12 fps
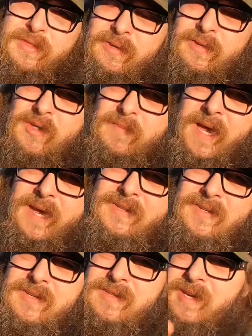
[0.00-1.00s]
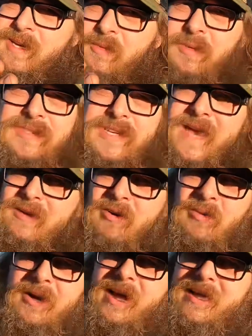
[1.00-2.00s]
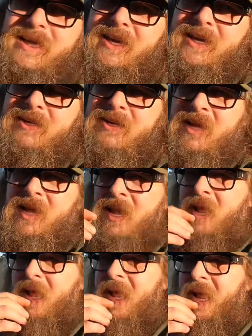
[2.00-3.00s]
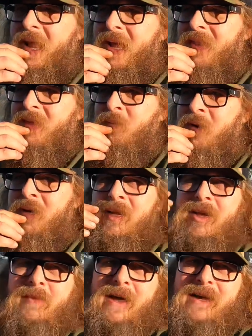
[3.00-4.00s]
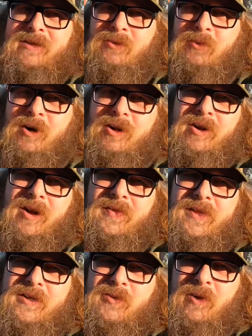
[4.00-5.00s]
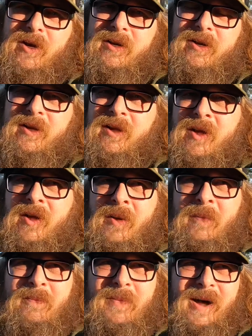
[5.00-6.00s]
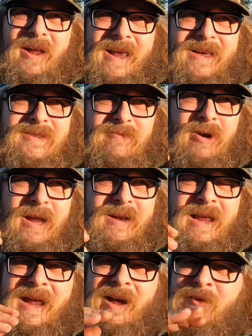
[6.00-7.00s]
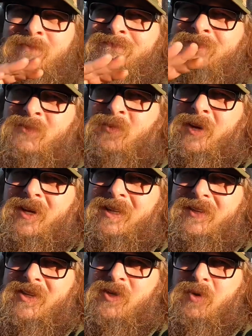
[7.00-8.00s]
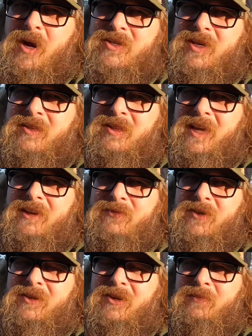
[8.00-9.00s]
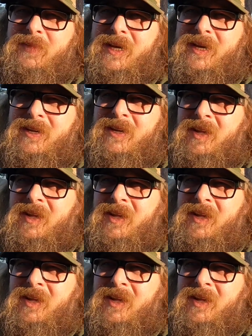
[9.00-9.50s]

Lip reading: through its paces, and it will cycle when I get it. And then we're going to go back to working on this one. But as of right now, we're going to let this project lay for a little bit.